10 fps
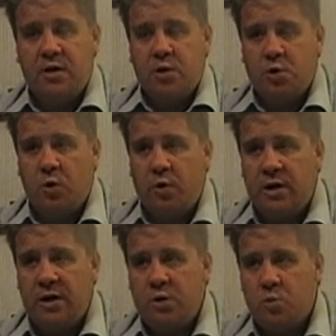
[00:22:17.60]
So
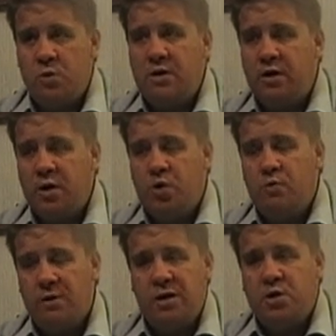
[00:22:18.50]
it's really
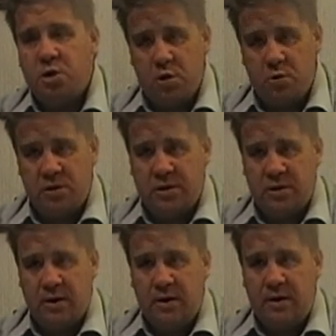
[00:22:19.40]
human
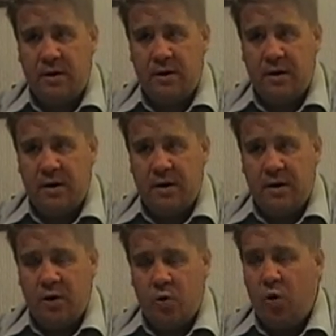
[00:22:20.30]
ingenuity.
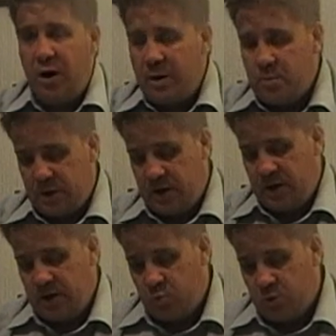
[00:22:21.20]
And all I'm
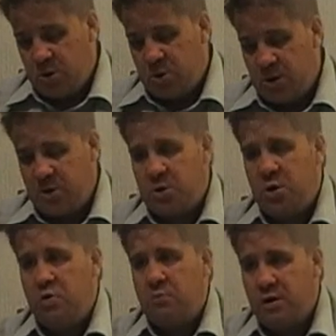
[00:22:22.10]
saying is we assess the
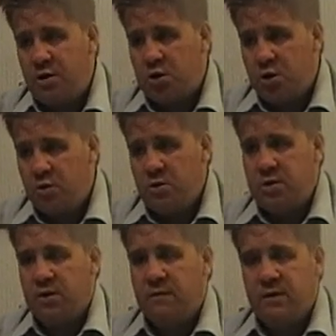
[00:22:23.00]
human
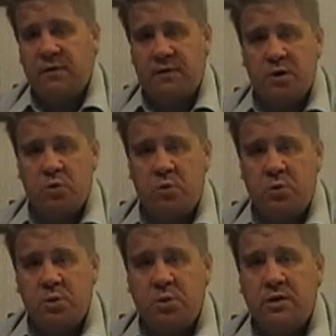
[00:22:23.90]
ingenuity of
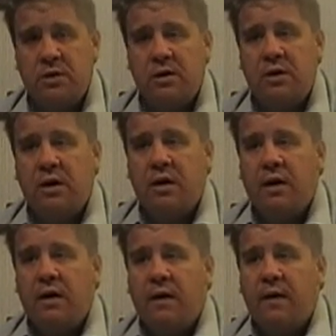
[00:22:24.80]
individuals.
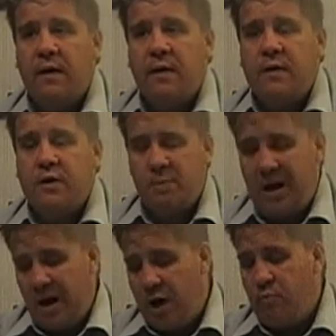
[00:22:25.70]
No
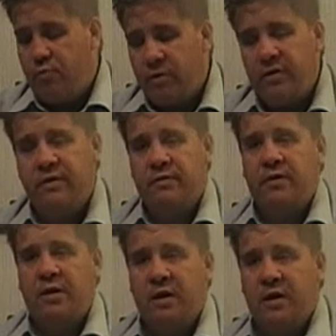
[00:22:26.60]
matter how brilliant
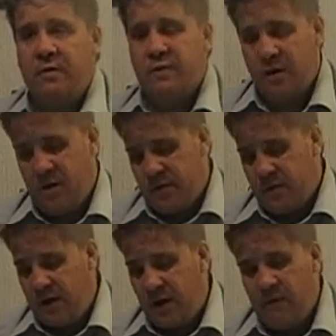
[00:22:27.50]

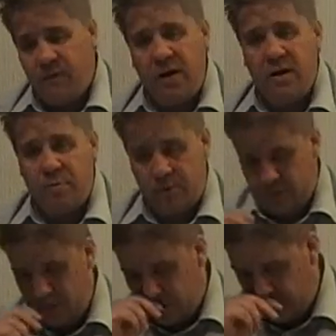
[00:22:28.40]
they are fallible.